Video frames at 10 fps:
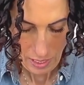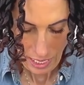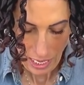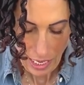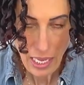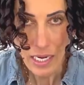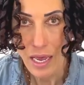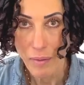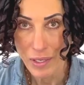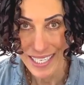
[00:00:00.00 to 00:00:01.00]
and
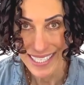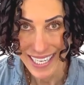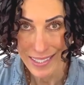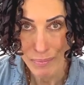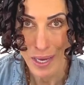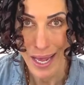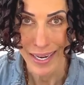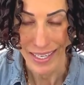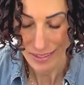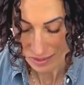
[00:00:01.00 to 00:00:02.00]
I'm gonna take some
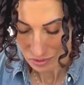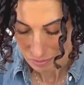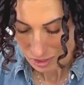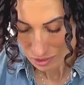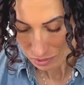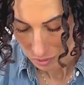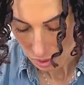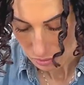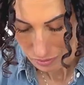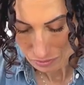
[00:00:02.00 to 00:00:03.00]
cuttings. So I'm gonna do
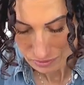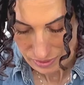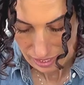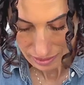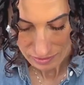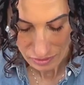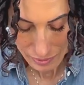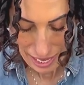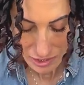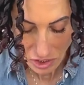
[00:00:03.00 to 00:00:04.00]
all those things. So
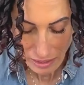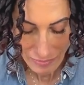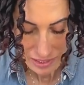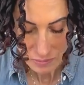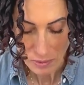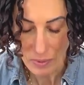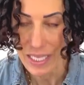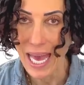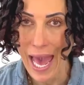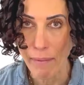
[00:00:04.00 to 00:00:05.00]
actually it makes me really
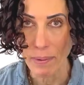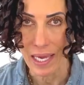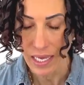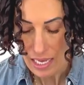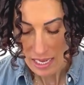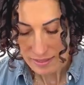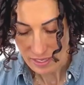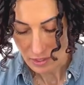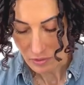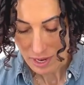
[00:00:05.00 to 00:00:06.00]
happy that
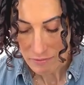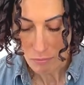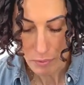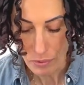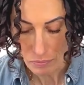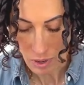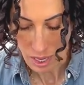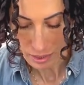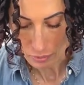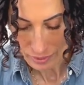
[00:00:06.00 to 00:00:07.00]
I don't have root
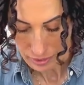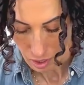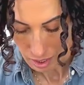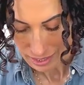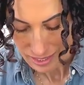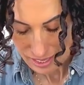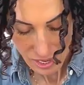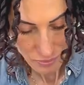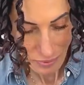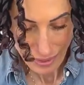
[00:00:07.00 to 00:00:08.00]
rot going on.
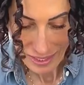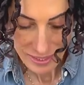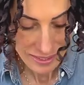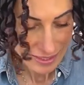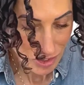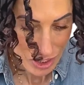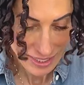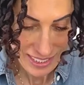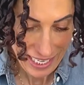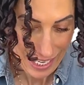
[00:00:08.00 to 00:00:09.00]
Really, this is just
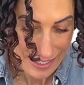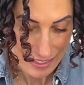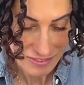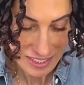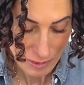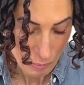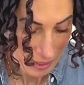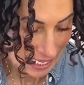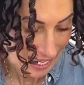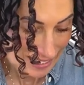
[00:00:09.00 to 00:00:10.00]
a case of this
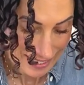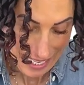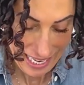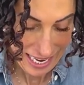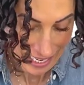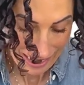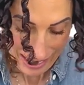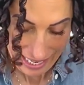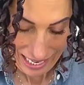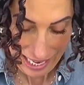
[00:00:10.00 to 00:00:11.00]
plant saying,
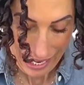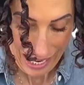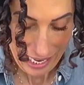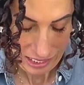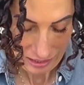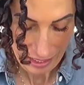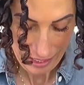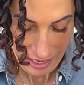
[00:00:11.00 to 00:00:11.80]
I